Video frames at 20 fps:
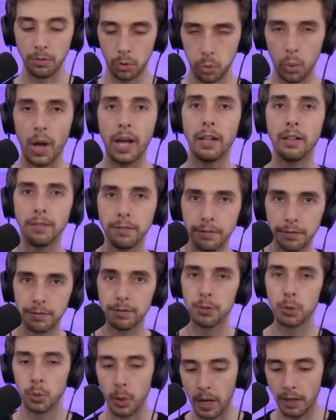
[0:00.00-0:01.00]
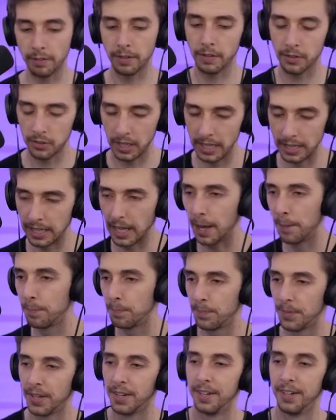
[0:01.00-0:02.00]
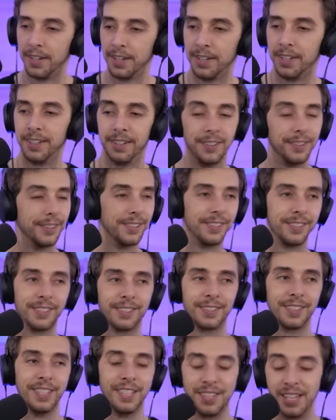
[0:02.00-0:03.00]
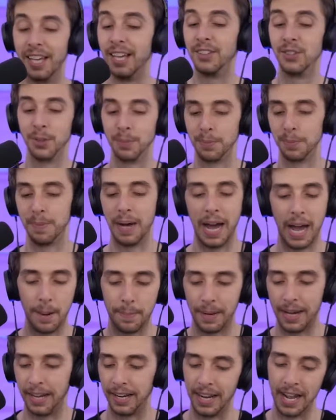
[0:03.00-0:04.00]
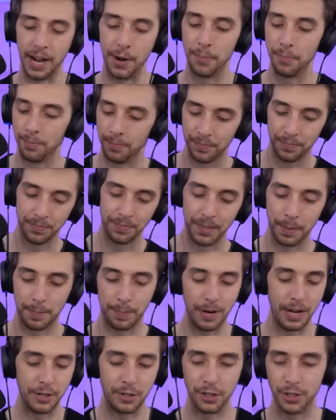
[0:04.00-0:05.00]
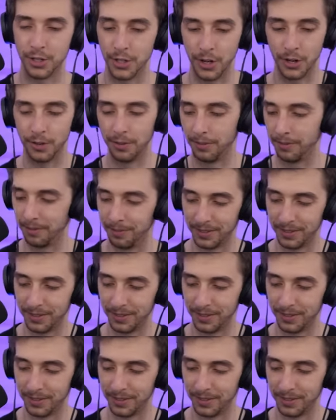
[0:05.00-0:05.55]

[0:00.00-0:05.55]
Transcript: 12. 12, I'll take that. It, it's up to my iPad now. The pressure's on.